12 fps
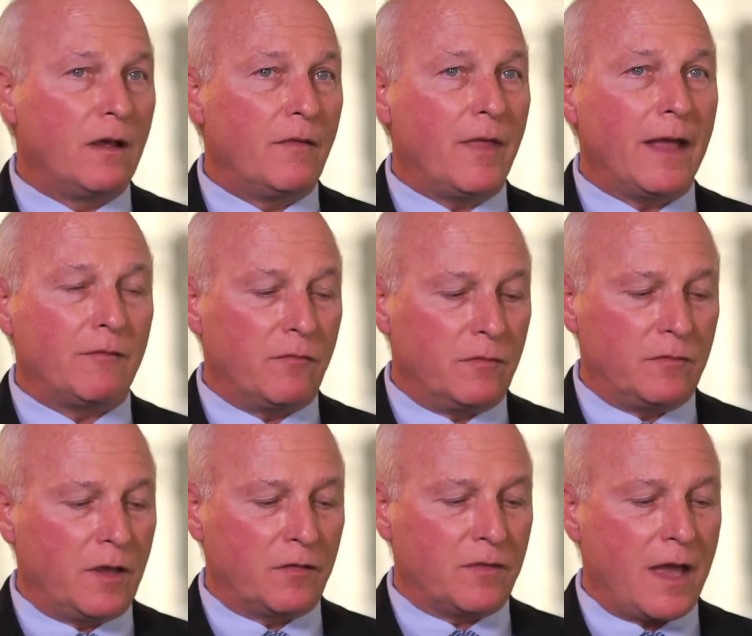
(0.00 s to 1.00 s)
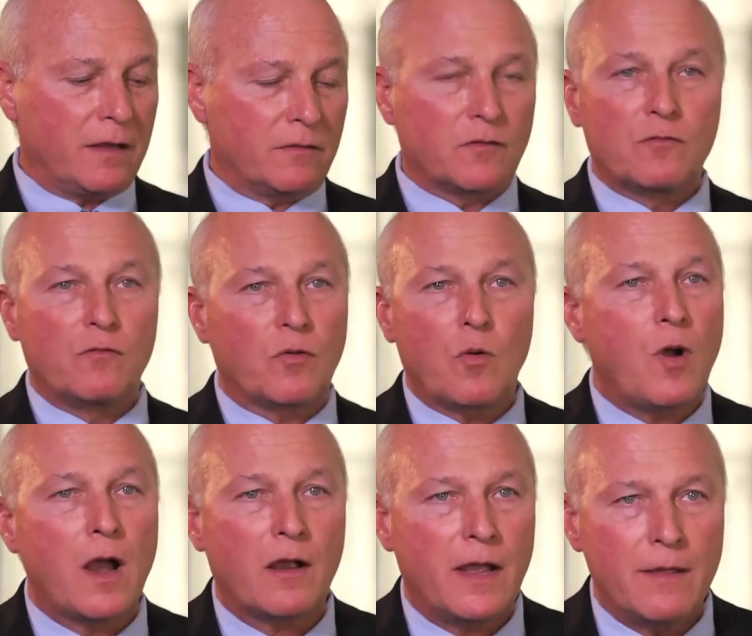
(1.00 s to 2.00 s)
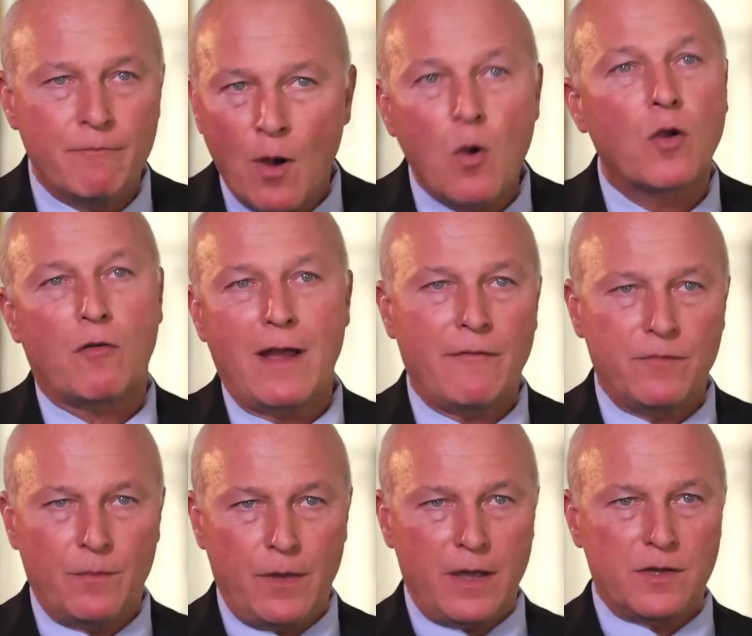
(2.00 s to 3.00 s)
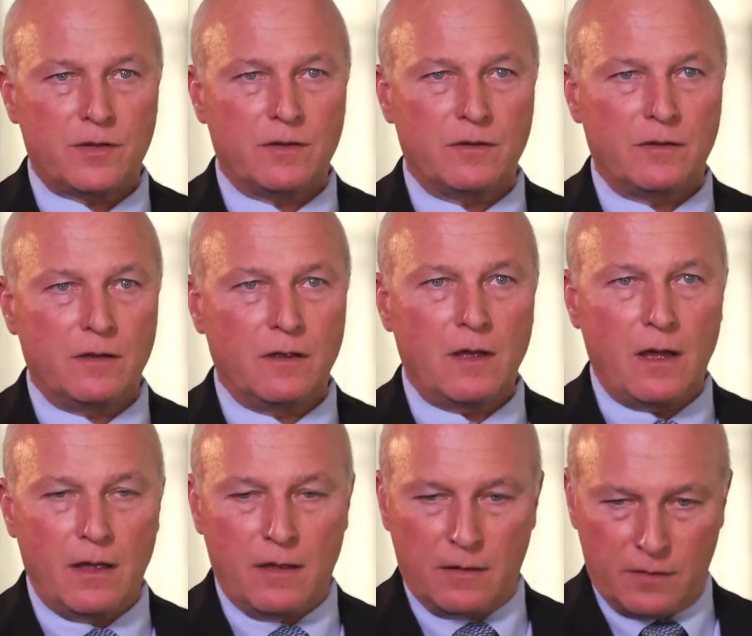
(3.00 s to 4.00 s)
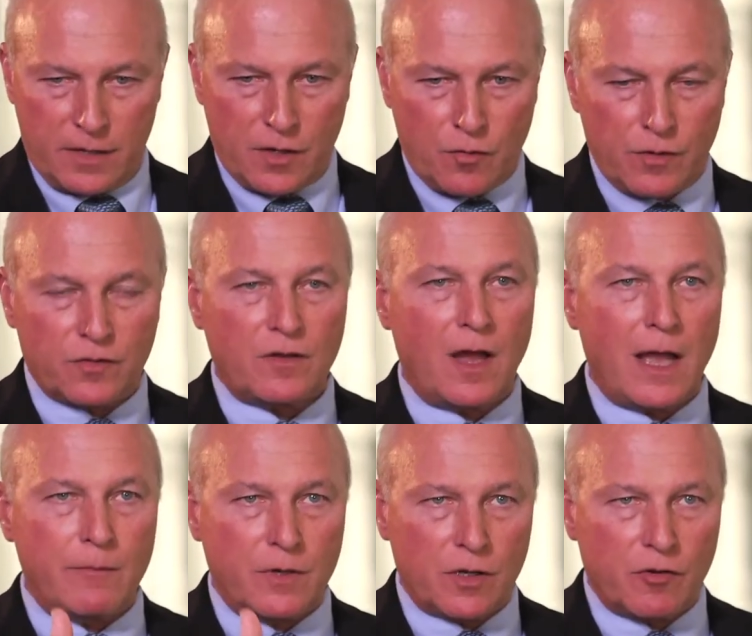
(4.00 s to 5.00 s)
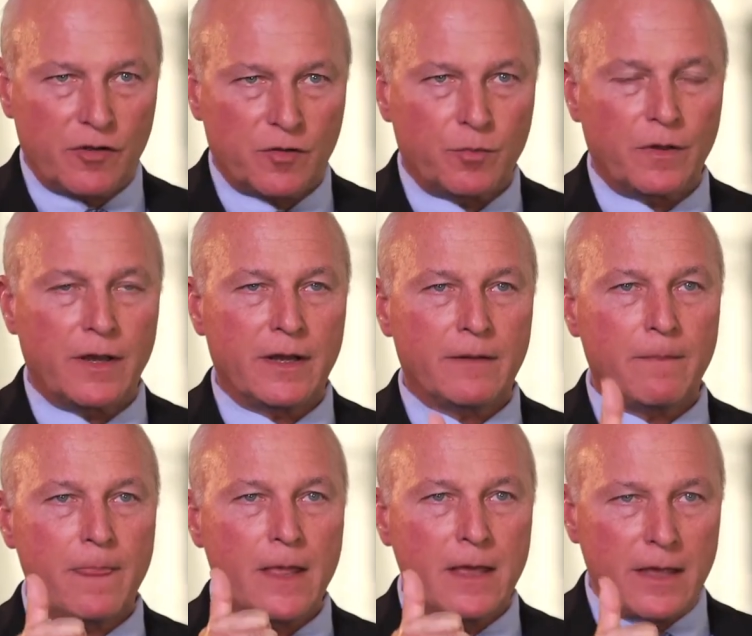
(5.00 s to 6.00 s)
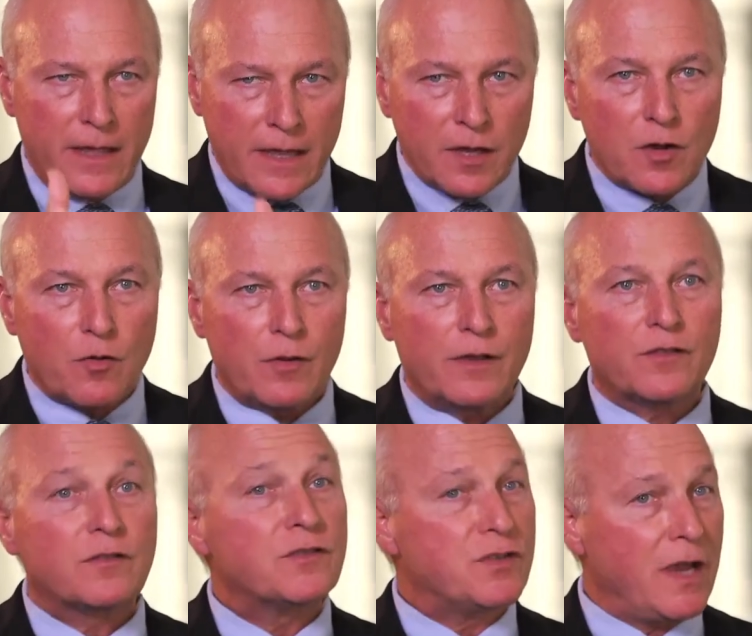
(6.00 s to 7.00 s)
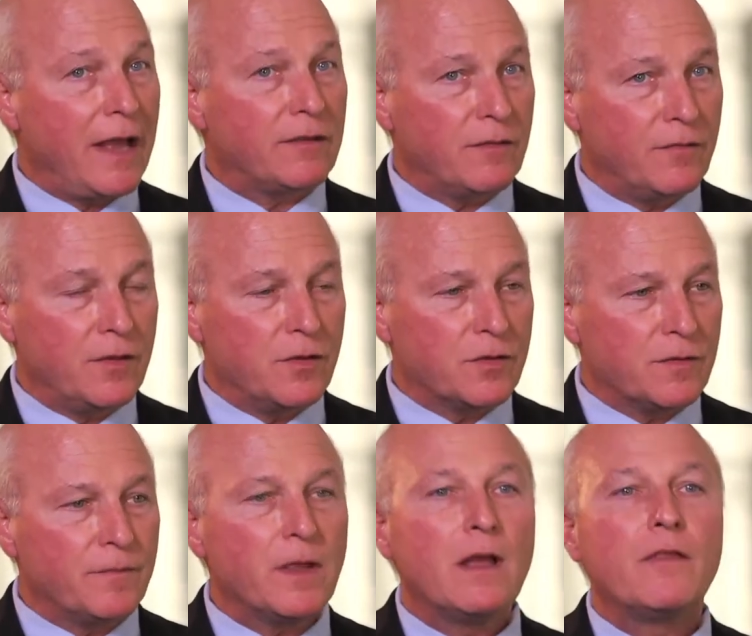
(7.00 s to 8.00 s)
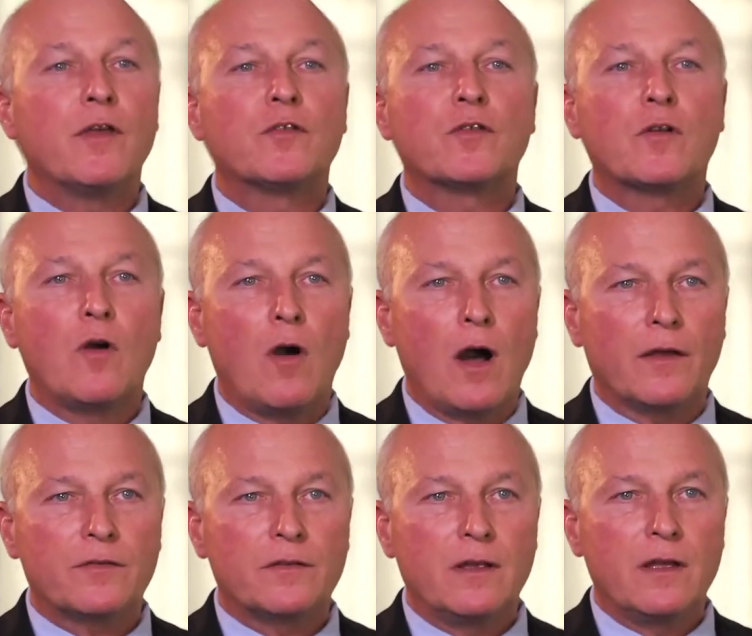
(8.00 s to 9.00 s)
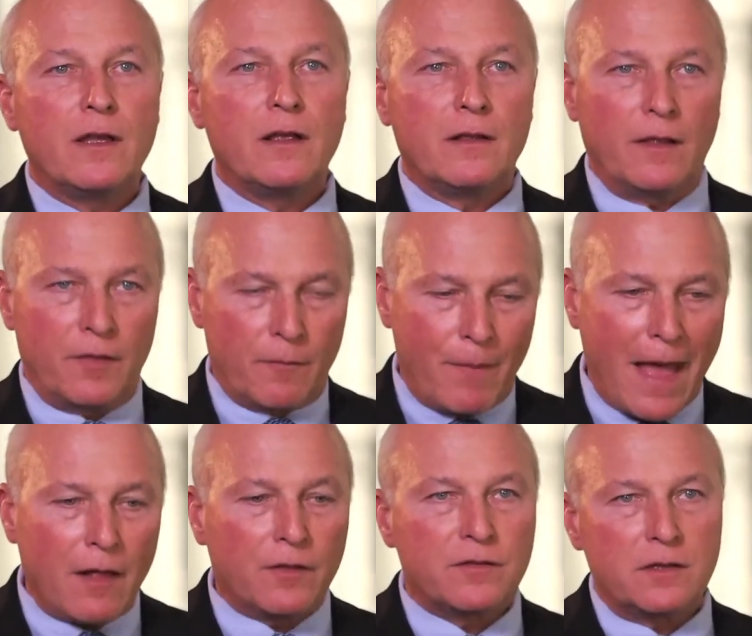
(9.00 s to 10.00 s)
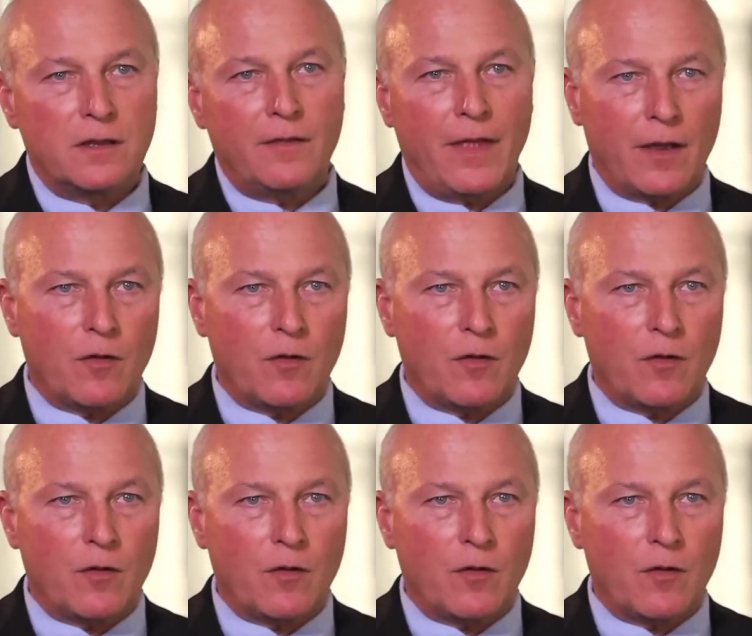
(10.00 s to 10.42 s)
that does not require a bone graft from the patient, decreased time, decreased bleeding, increased chance of fusion, there's a cost, and the balancing of that